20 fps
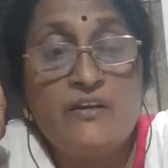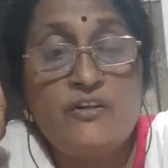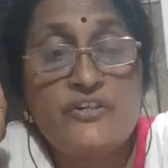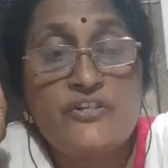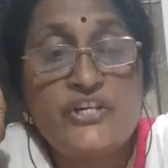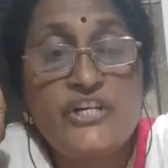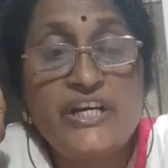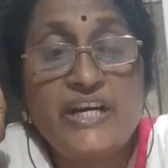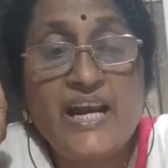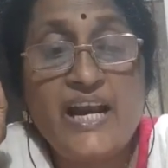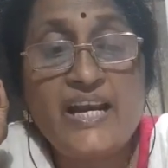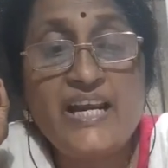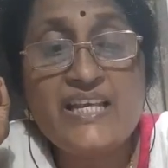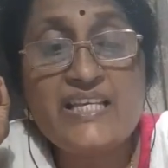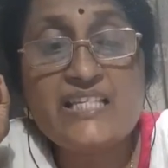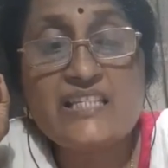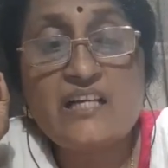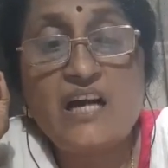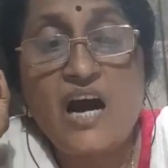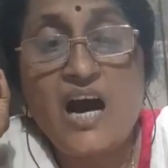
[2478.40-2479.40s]
She had
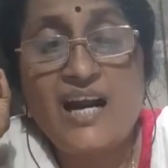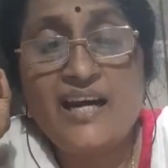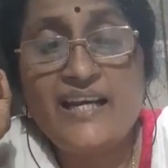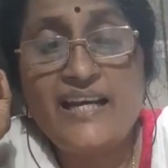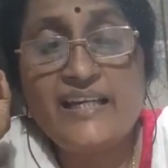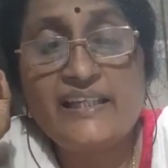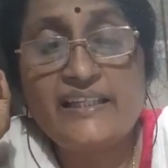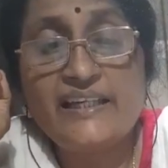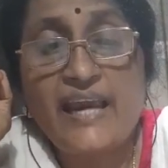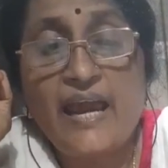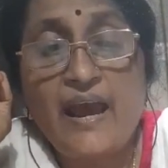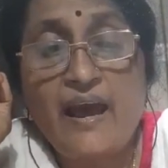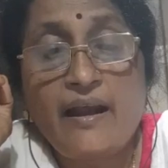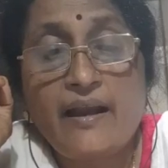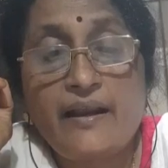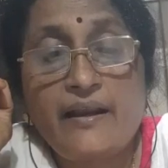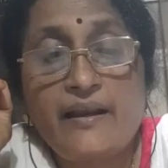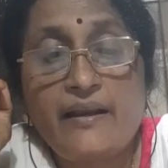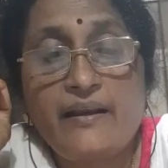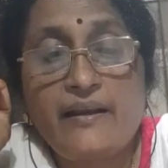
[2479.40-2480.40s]
a scarlet
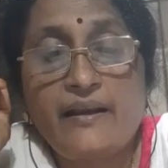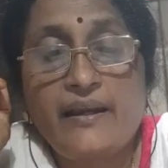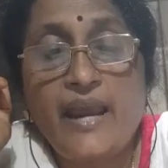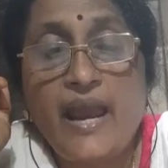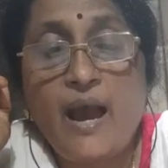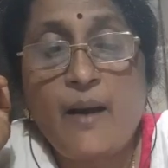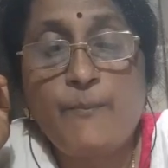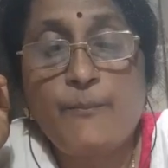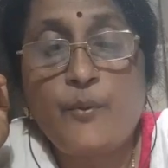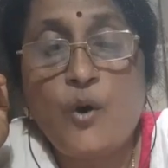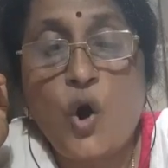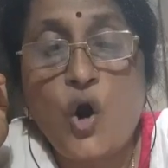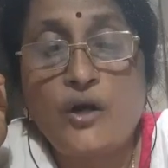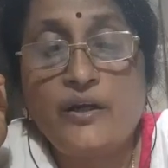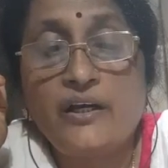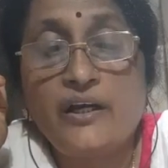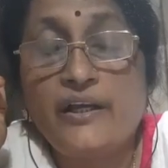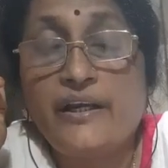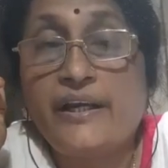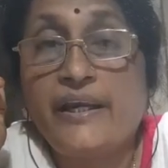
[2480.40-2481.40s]
cap
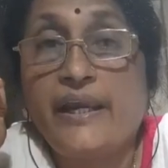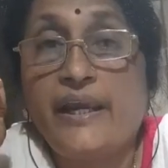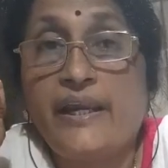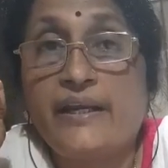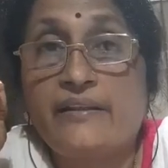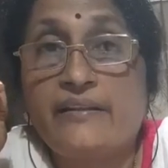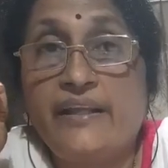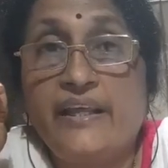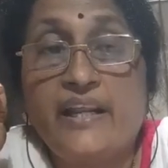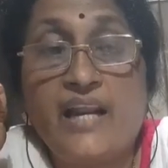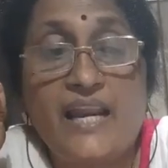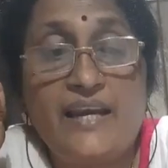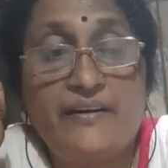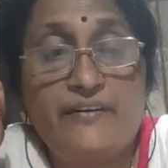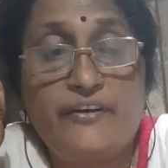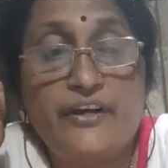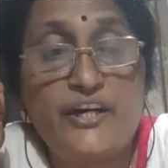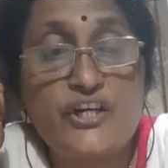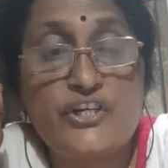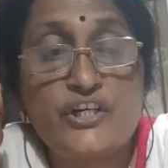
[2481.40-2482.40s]
on her head. Their
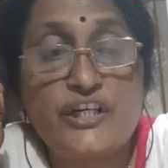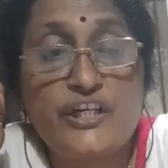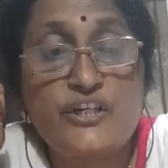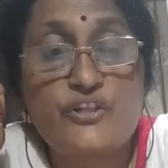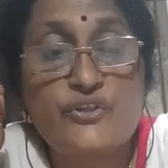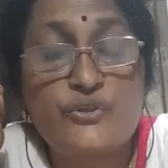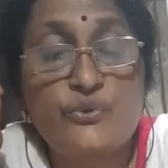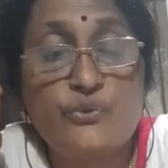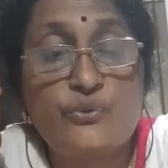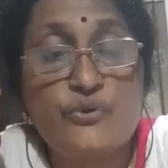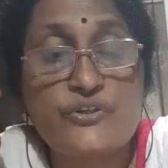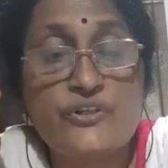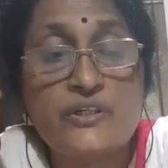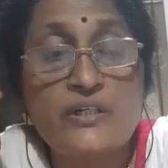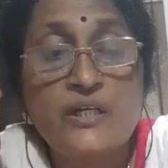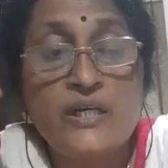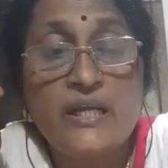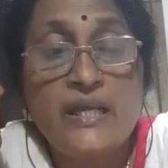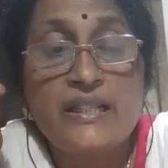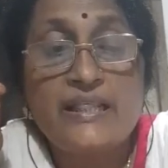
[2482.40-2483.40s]
alliteration is used.
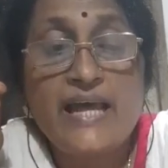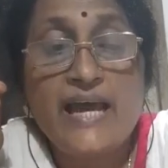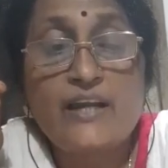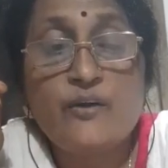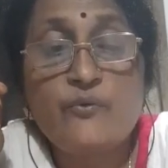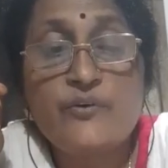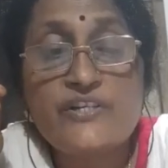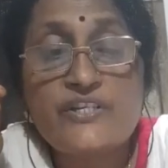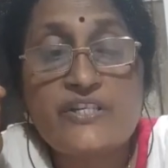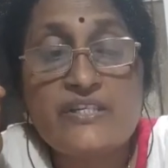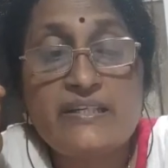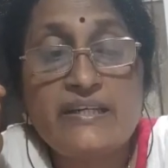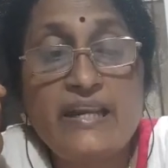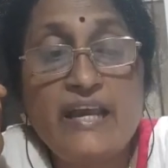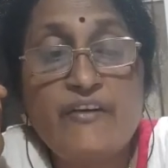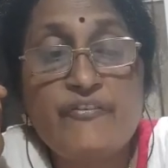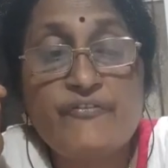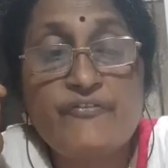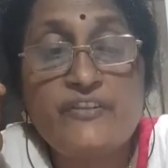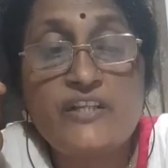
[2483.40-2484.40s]
That was
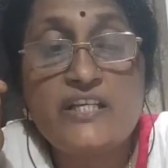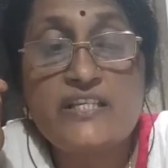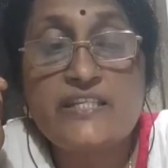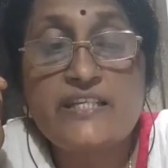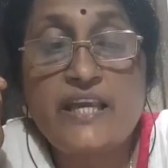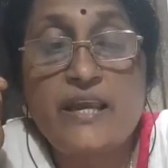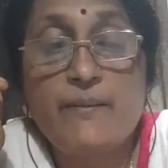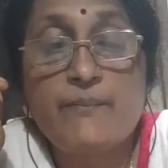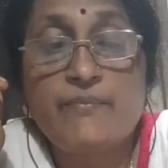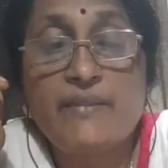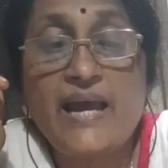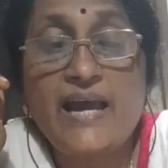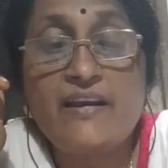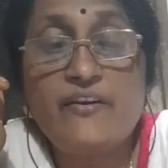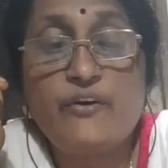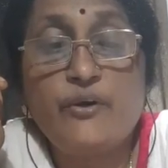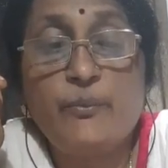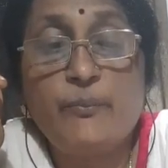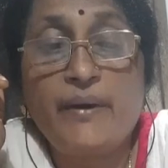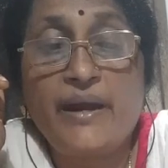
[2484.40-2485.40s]
left the same.
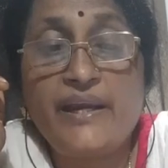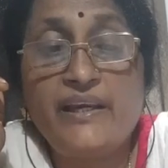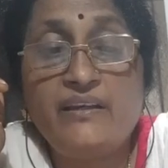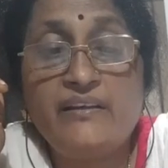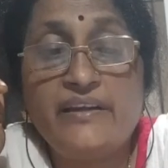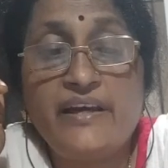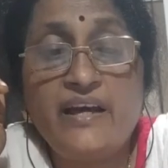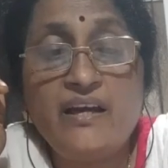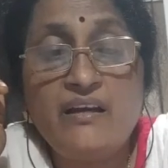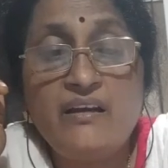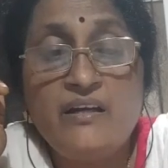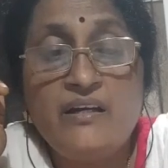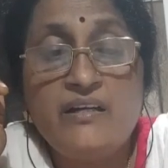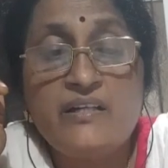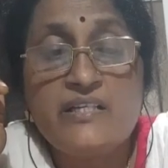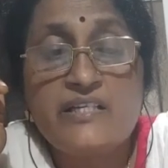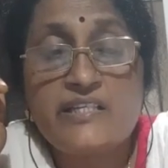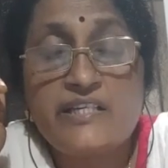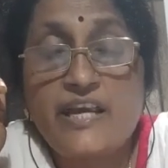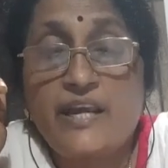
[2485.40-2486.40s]
That remained the
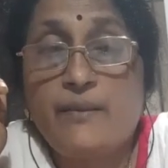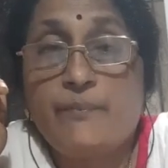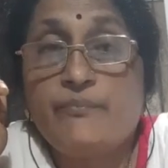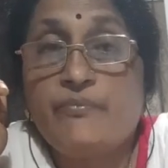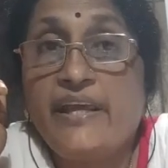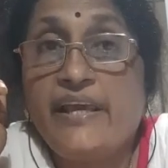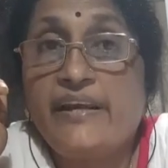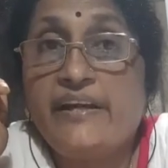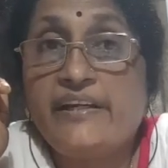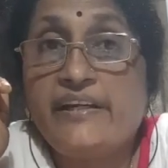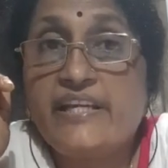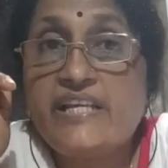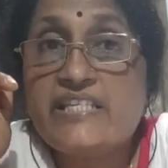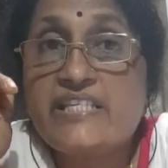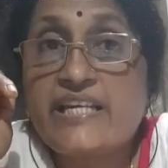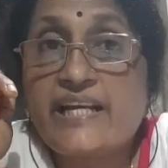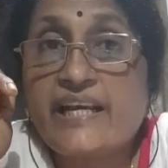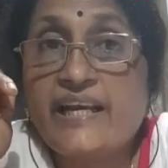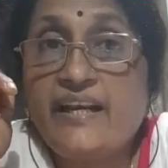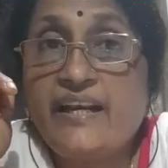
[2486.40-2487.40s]
same. There it
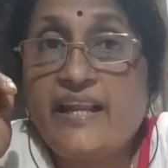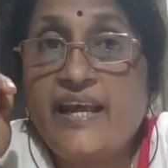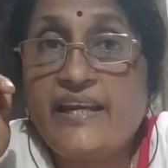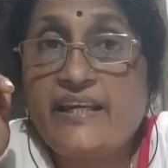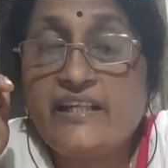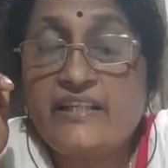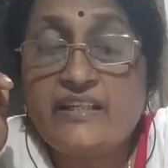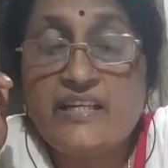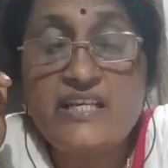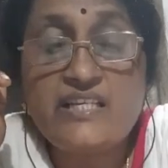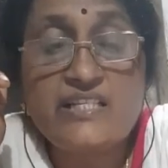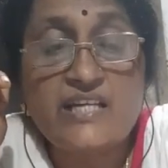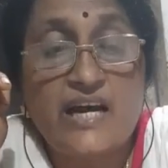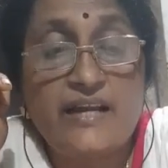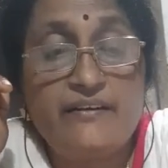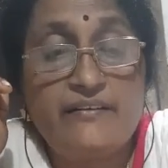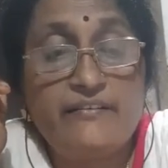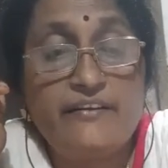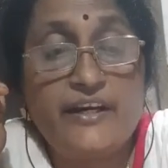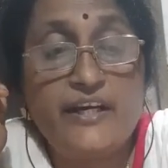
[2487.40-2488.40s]
is, second line it is
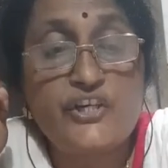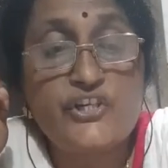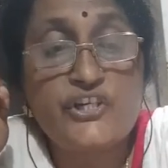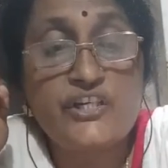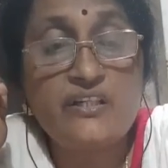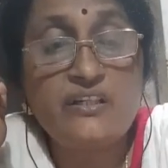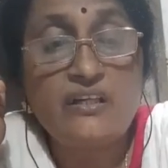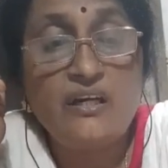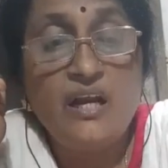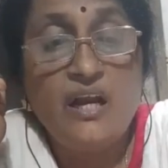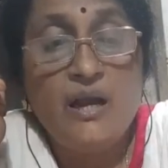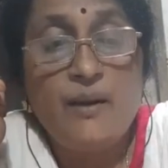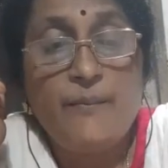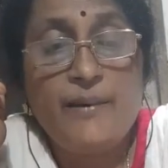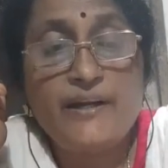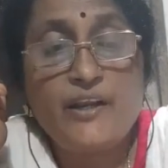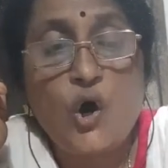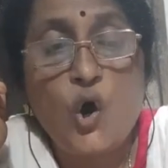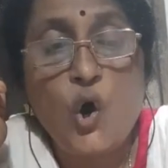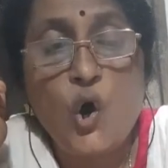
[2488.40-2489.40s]
alliteration.
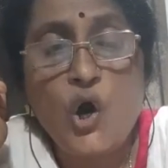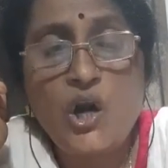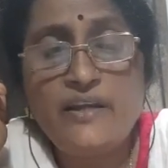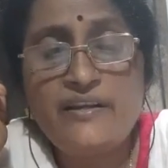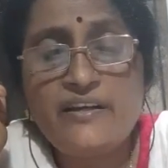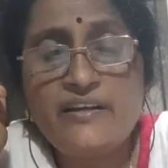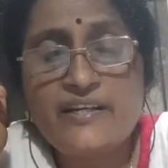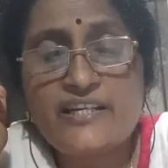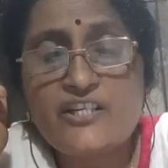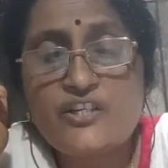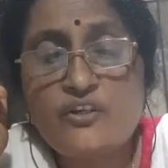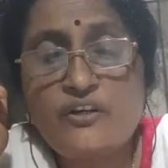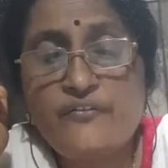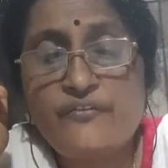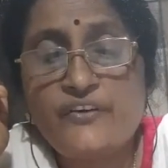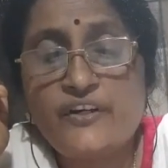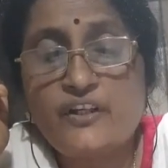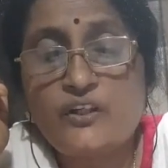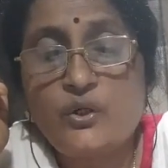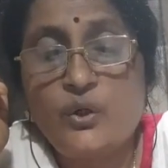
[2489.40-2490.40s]
But all the rest
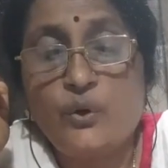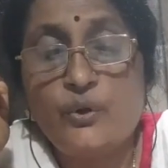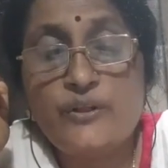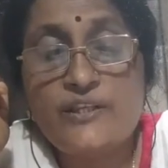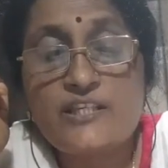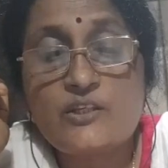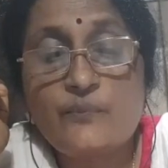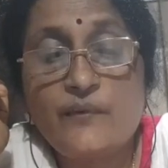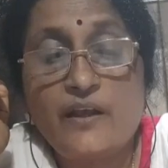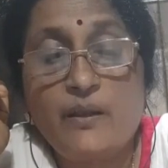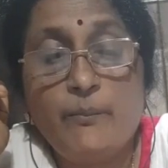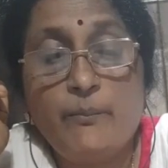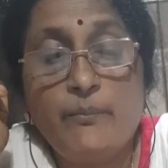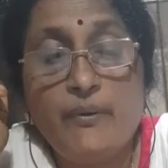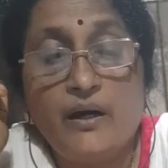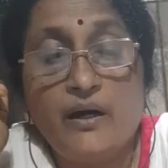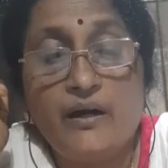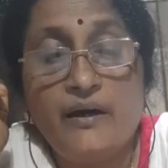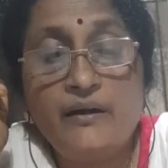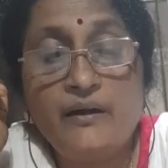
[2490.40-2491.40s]
of her clothes were
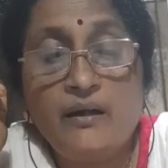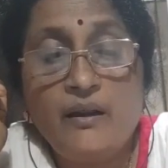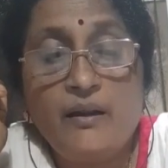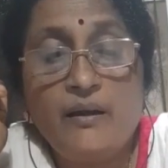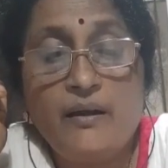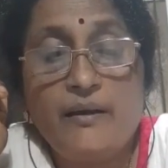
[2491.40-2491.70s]
burned.